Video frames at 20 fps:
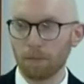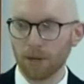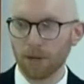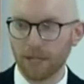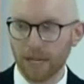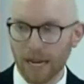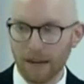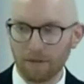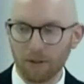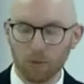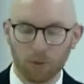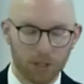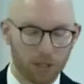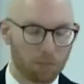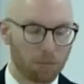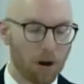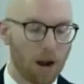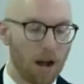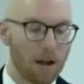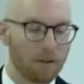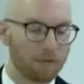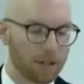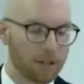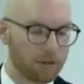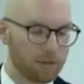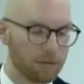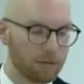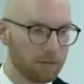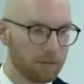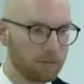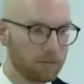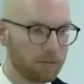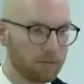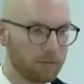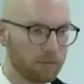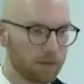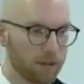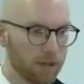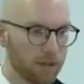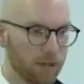But David was a prophet.
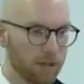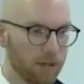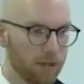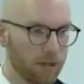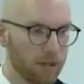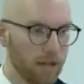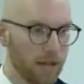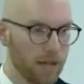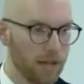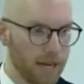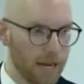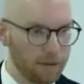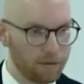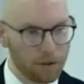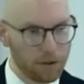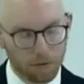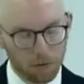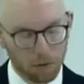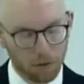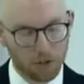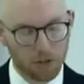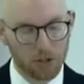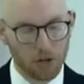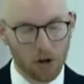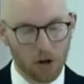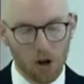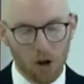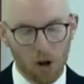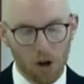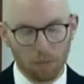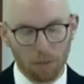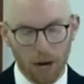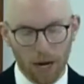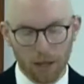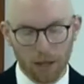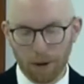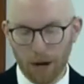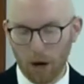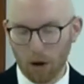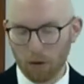And David foresaw
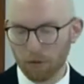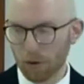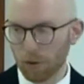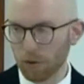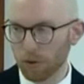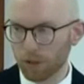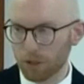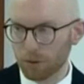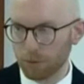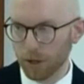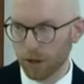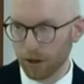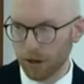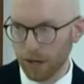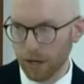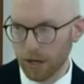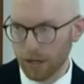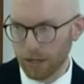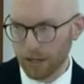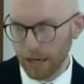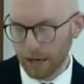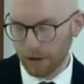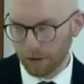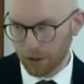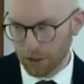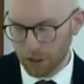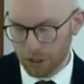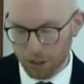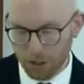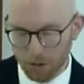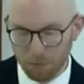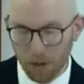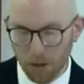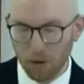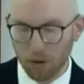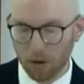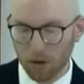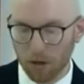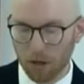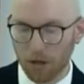by the power of the Holy Spirit, David
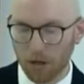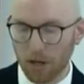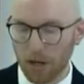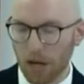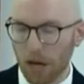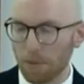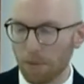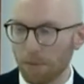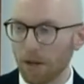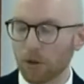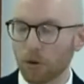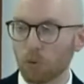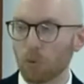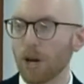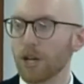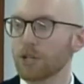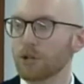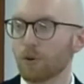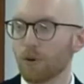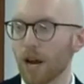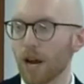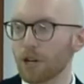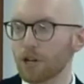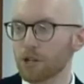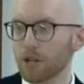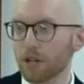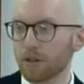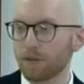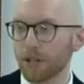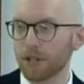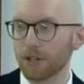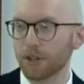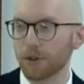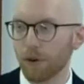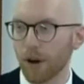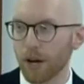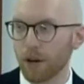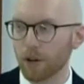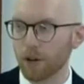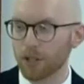spoke about the resurrection of his
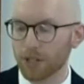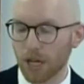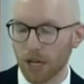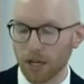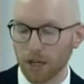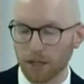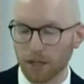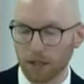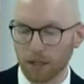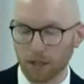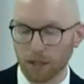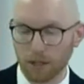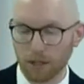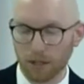greater son.